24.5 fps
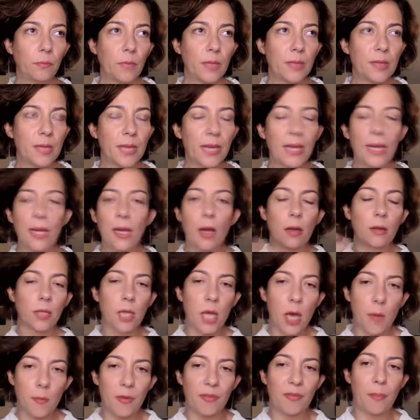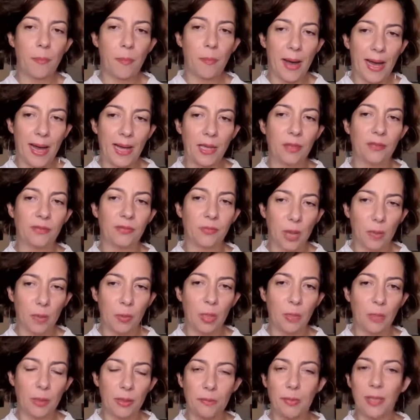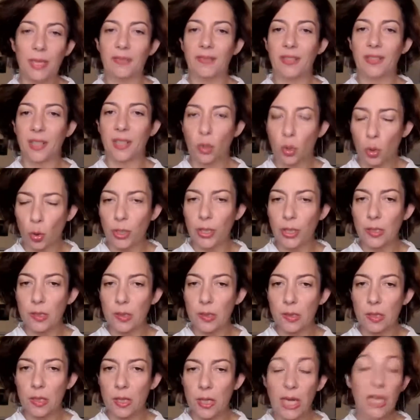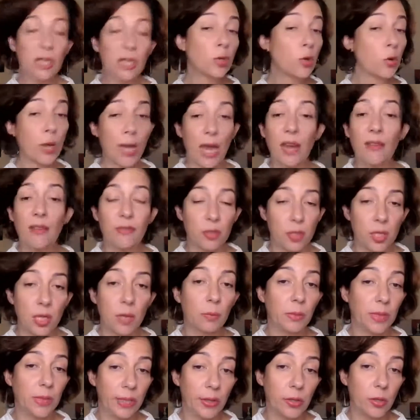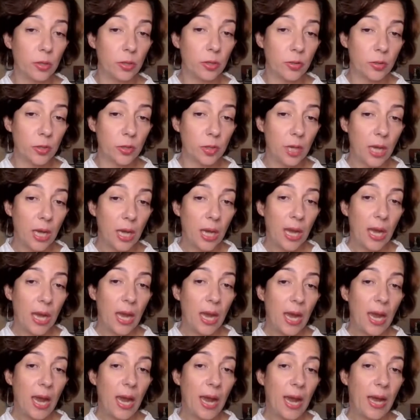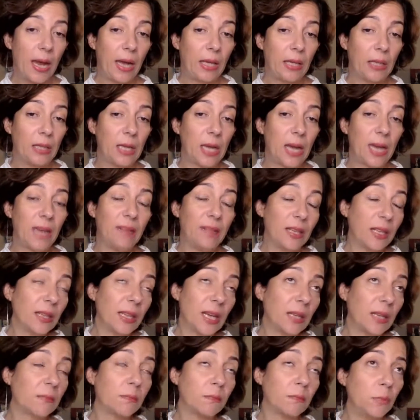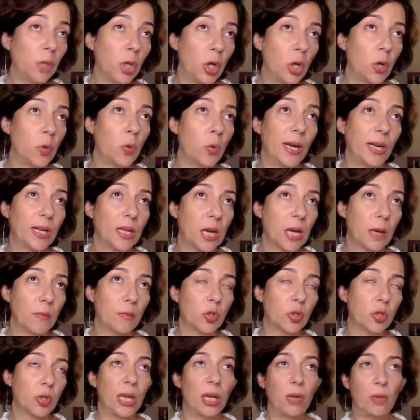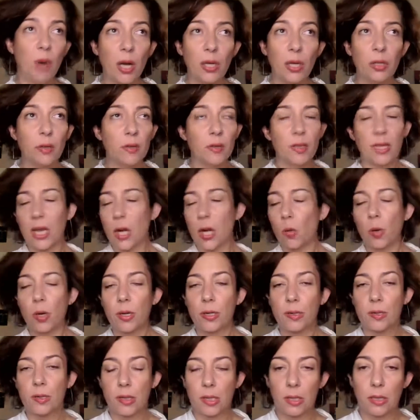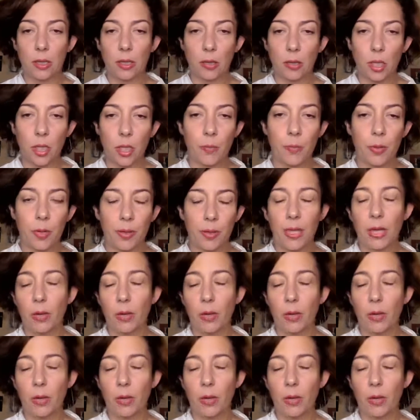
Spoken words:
sitting on top of a pile of rubble but being victorious is okay for some leaders. And I think that, when it comes to the Iranians, they don't want to sit on top of the